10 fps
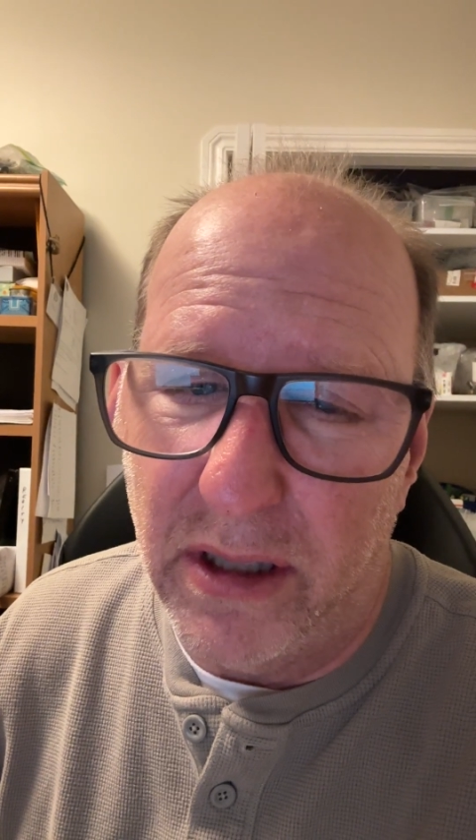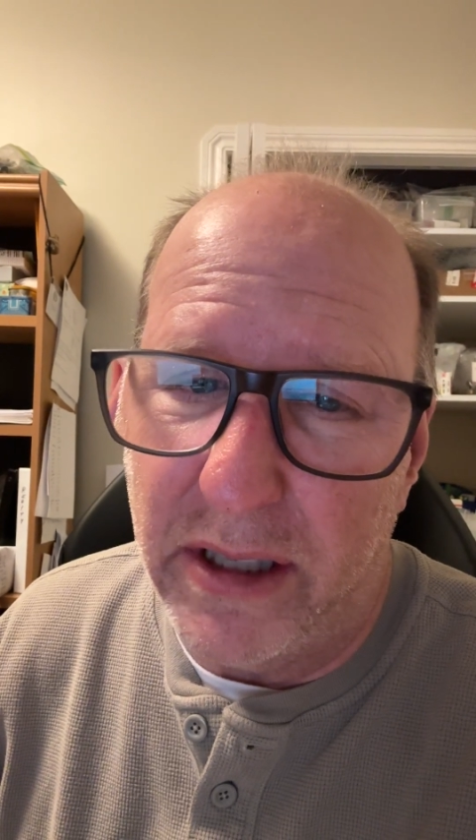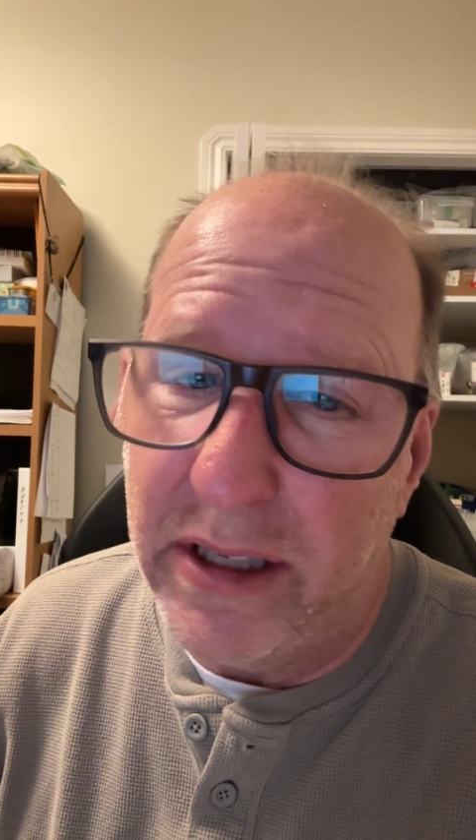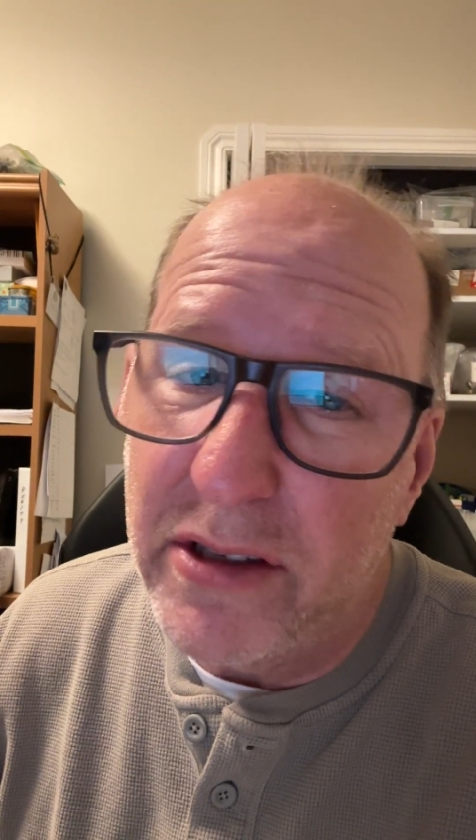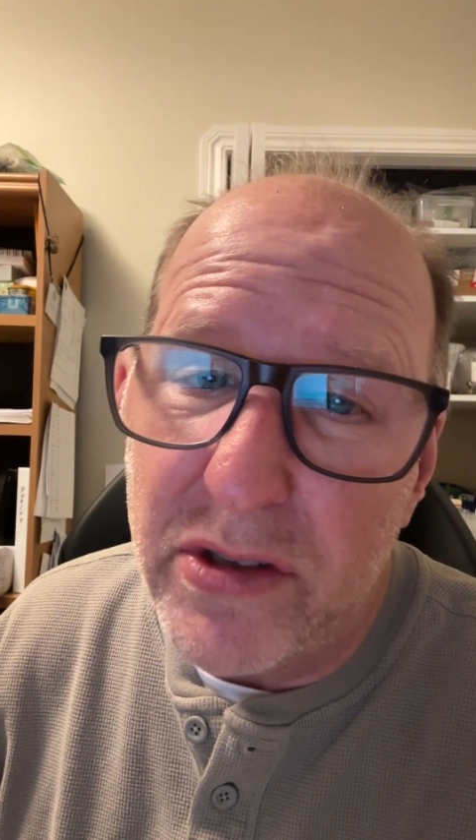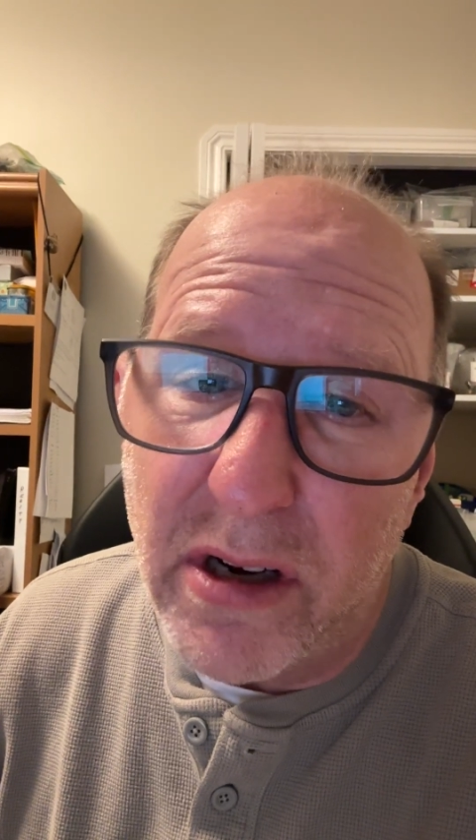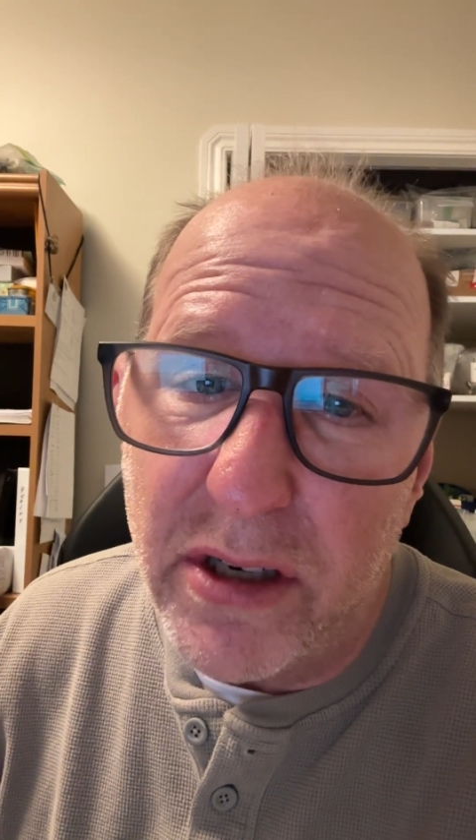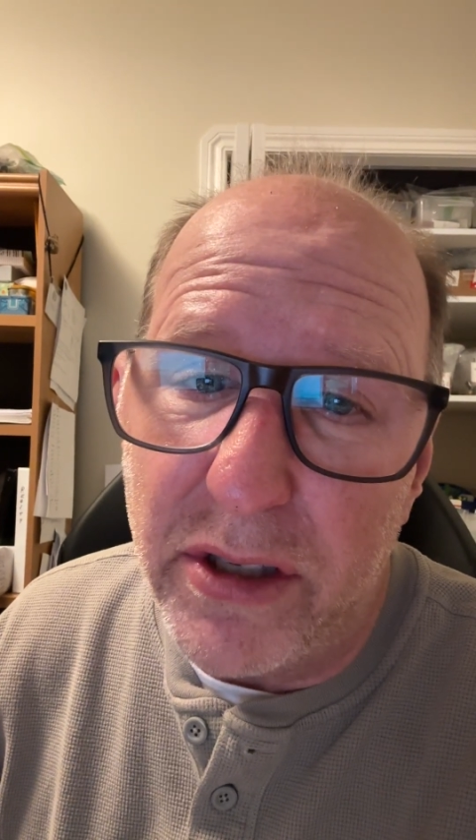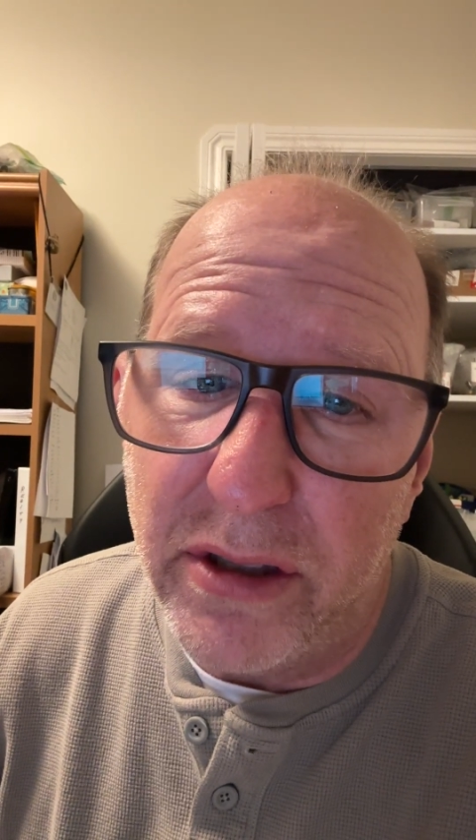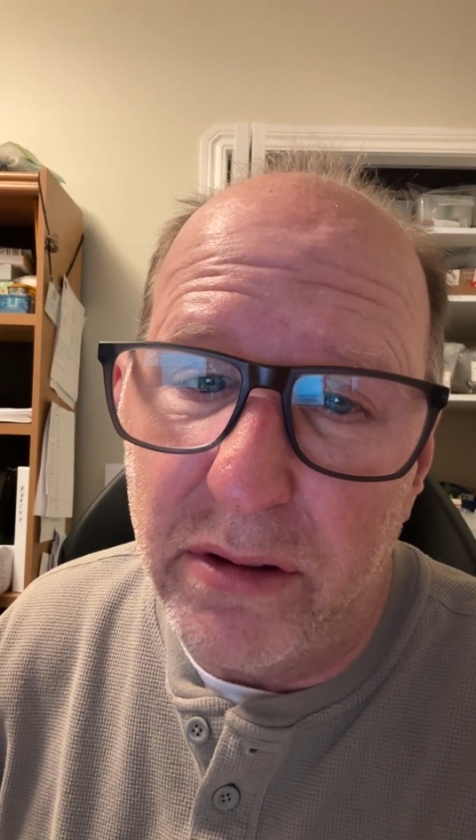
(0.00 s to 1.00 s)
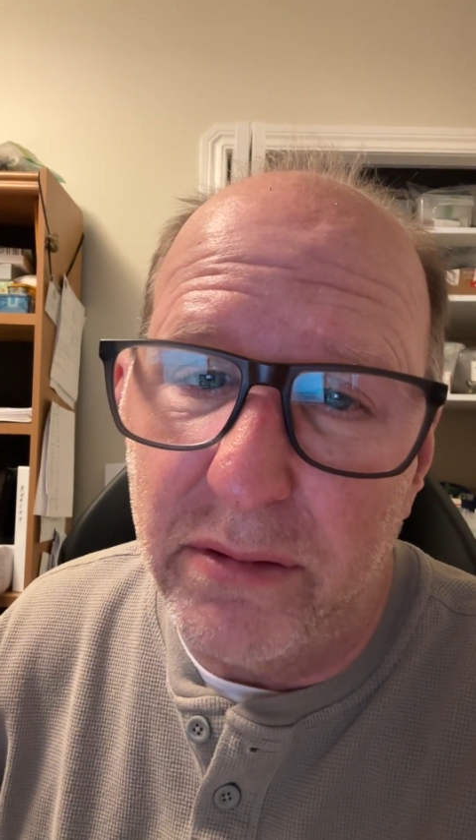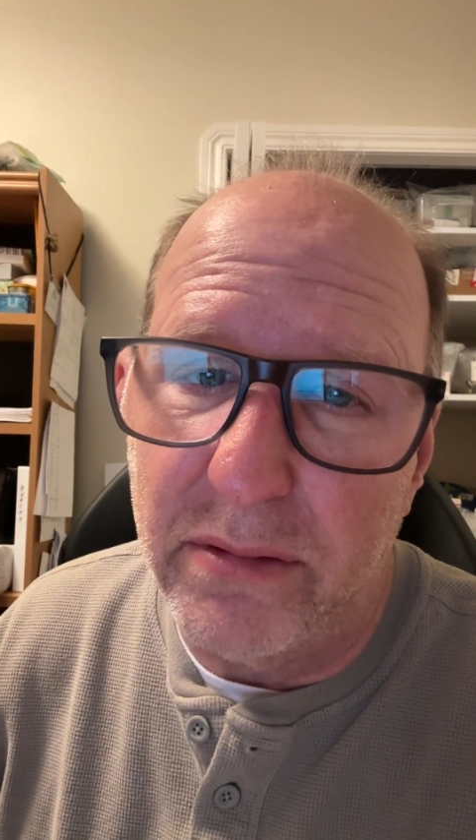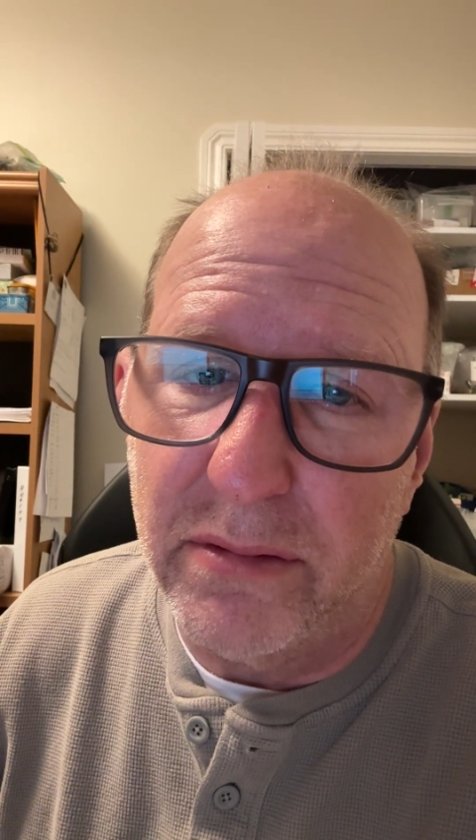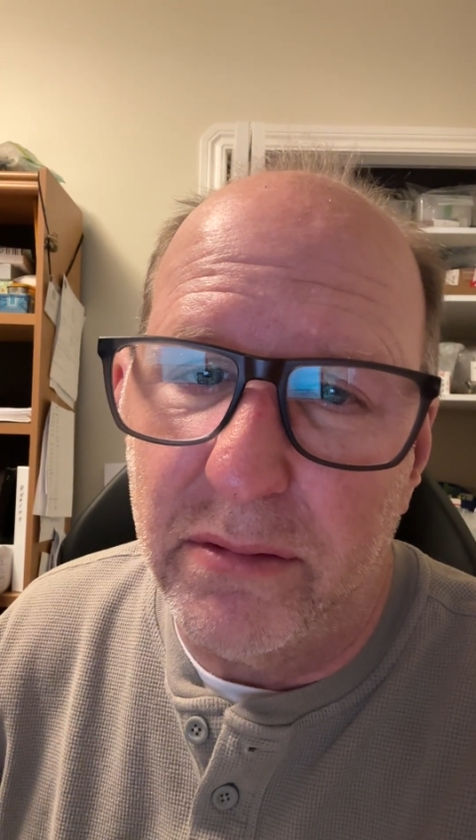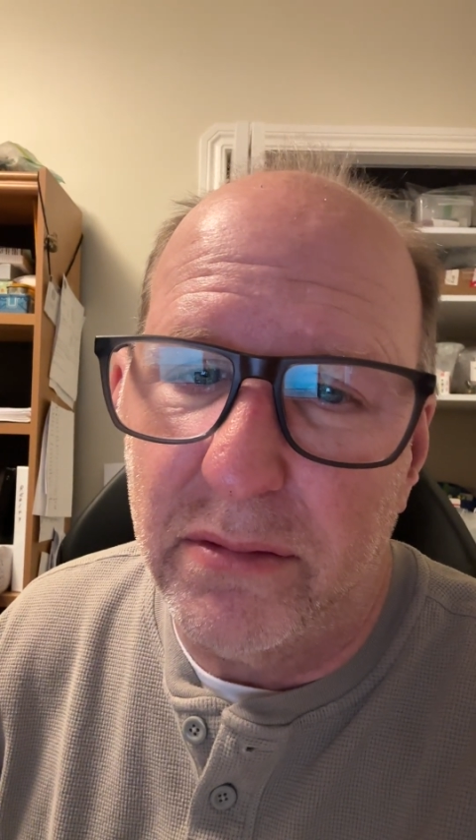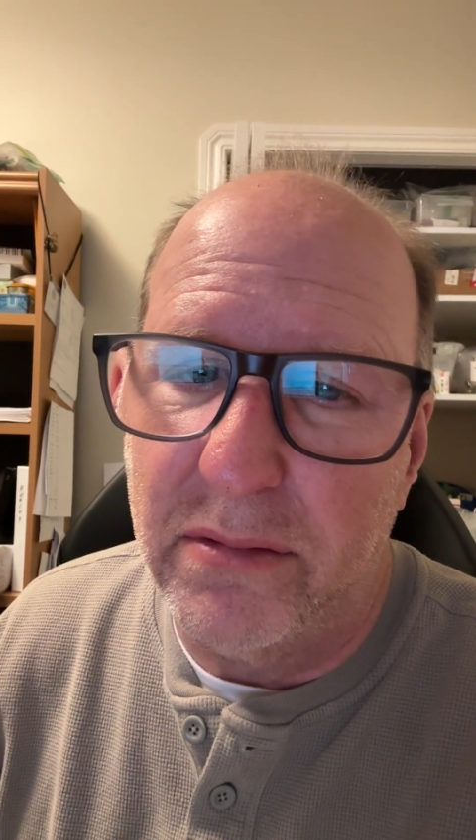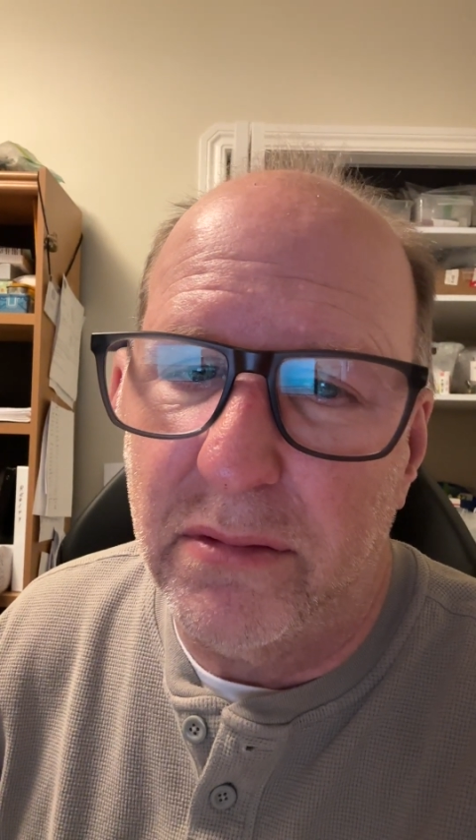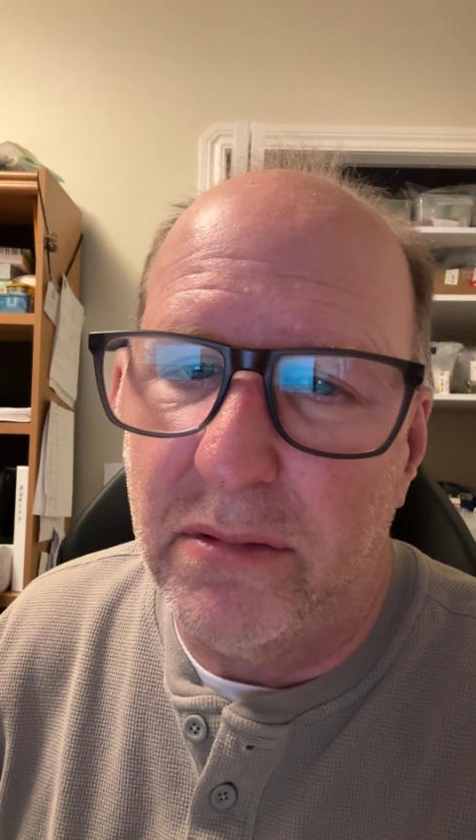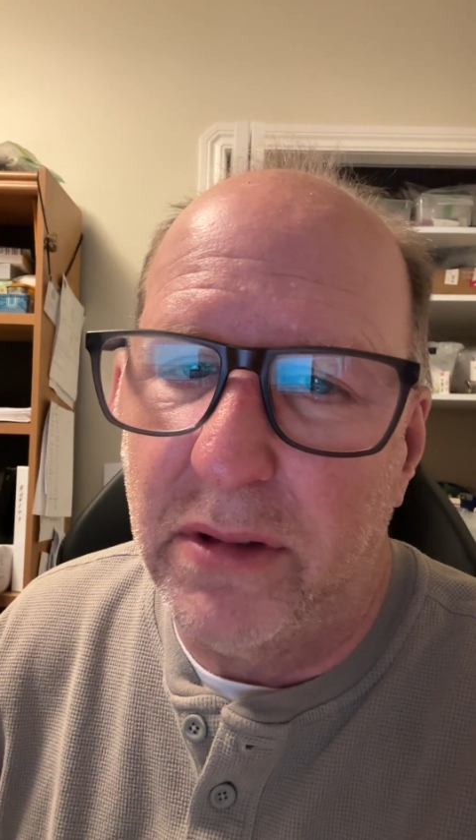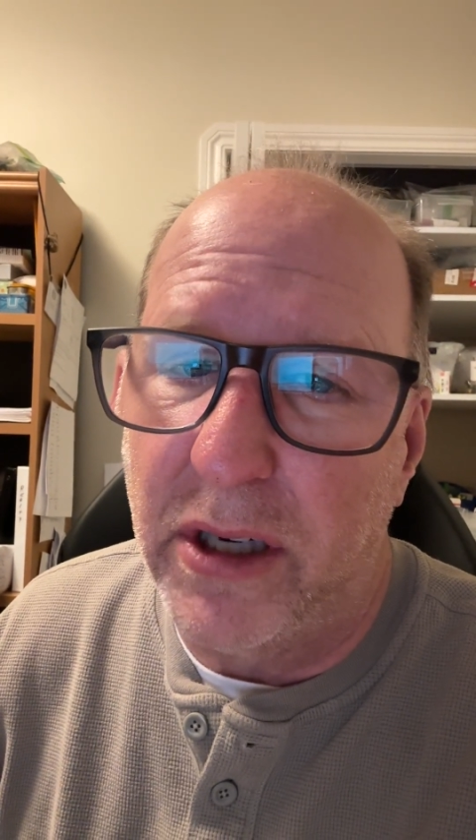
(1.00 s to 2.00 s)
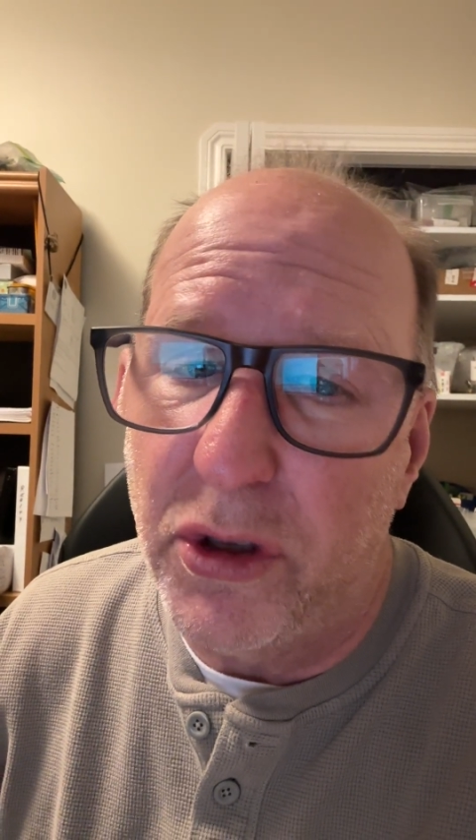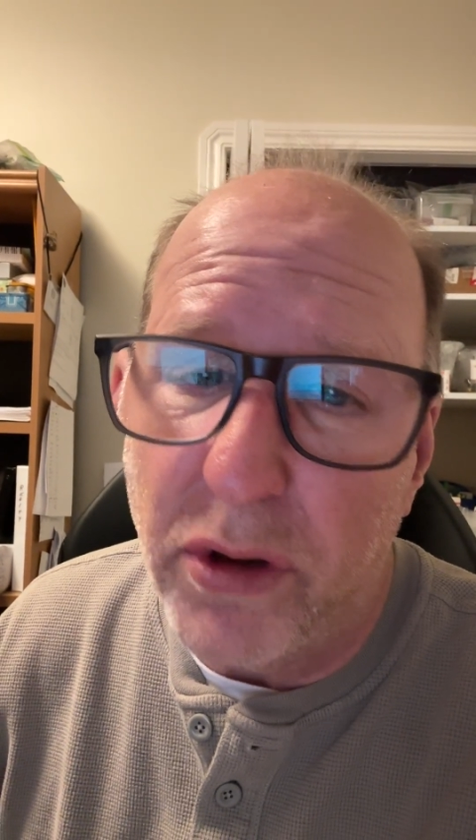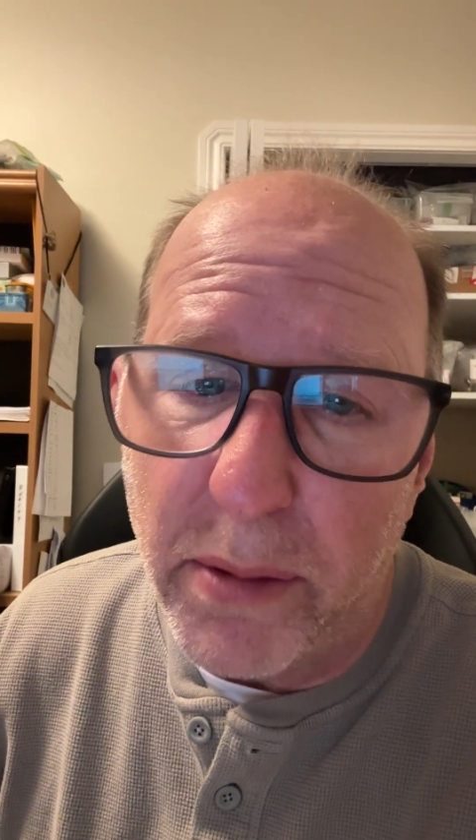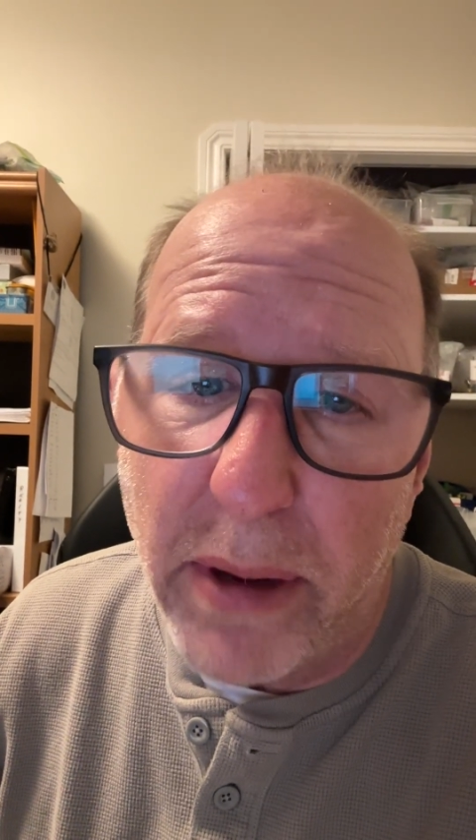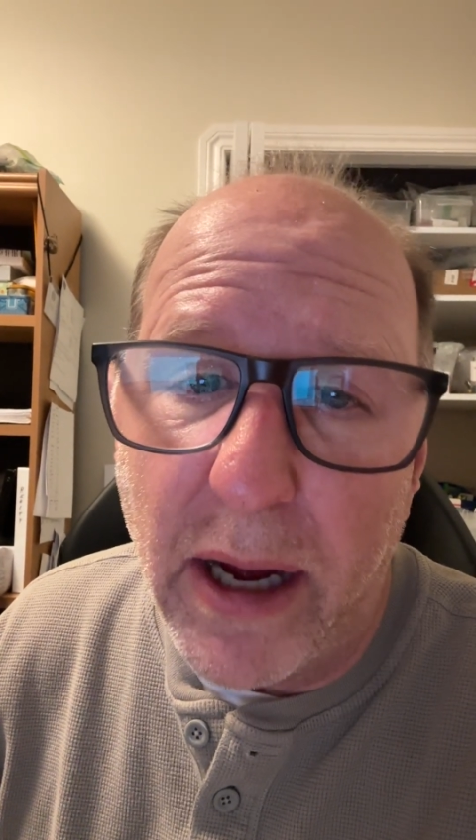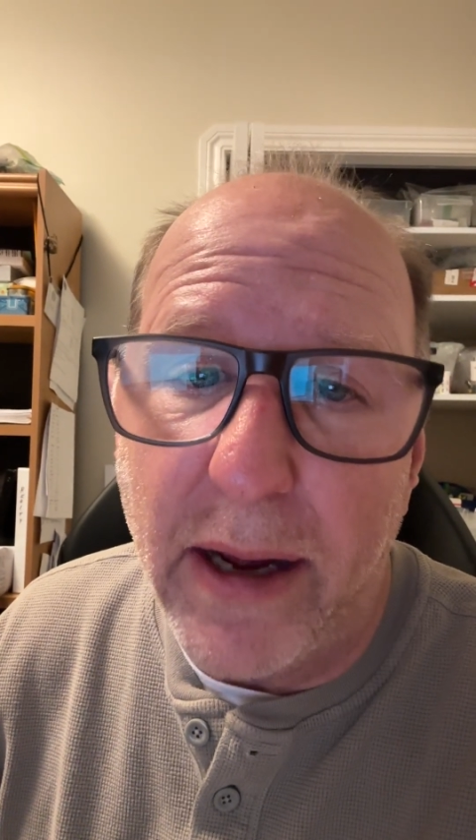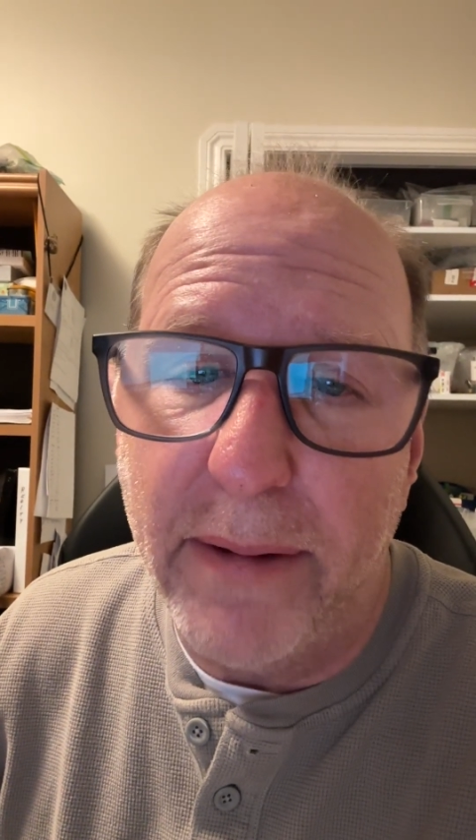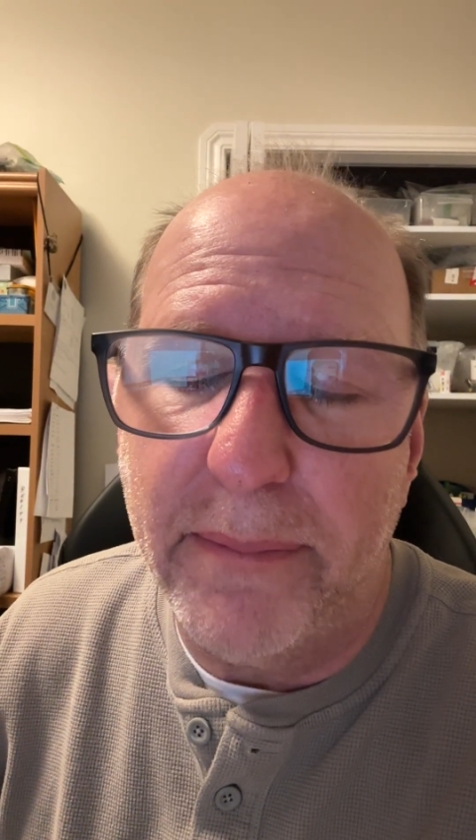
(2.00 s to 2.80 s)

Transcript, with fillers: I need to talk to you. Can you come by?